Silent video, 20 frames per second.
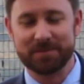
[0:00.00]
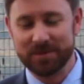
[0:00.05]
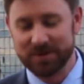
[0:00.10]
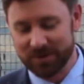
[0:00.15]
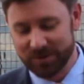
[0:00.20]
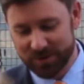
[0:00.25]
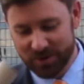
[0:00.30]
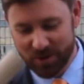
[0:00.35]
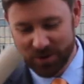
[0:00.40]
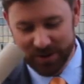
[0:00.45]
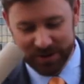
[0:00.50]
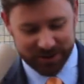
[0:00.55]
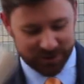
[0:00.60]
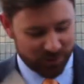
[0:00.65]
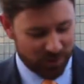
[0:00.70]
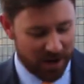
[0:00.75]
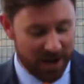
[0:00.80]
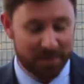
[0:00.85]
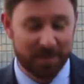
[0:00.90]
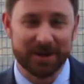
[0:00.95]
You can throw this
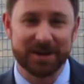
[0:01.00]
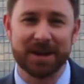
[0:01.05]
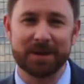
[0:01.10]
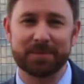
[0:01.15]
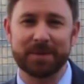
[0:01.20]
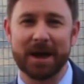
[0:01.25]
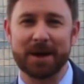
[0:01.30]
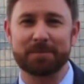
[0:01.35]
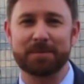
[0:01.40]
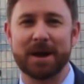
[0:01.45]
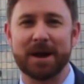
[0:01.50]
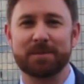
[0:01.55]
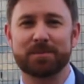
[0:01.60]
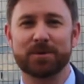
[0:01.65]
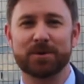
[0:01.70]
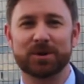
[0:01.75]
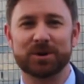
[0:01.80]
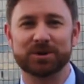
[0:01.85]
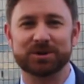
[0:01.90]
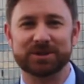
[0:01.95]
away, but keep that
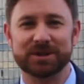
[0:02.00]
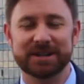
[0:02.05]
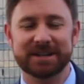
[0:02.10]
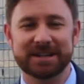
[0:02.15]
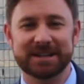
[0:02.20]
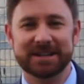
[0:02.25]
paper because,